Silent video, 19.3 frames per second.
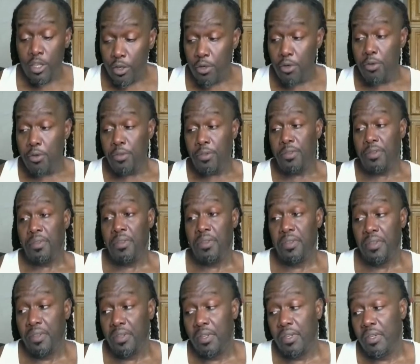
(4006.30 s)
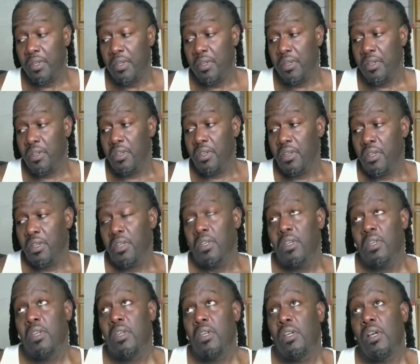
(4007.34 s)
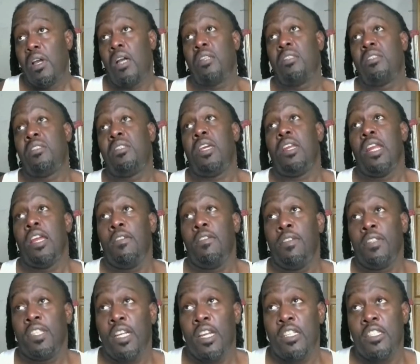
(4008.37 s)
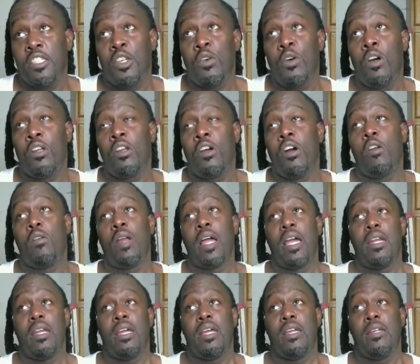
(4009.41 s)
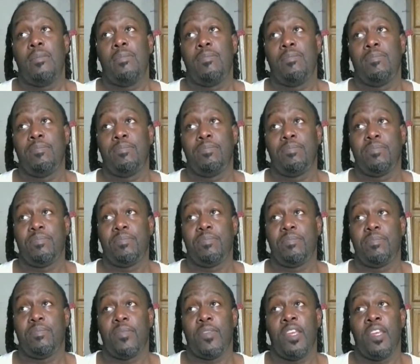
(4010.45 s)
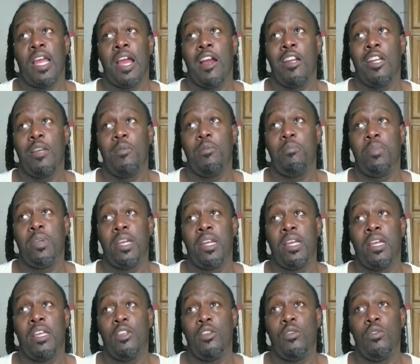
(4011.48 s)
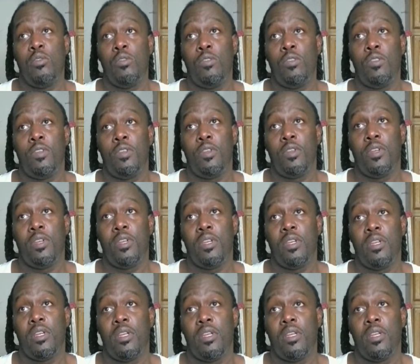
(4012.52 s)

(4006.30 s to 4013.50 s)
Our youth are seeing everything that's going on right now. And I remember being a youth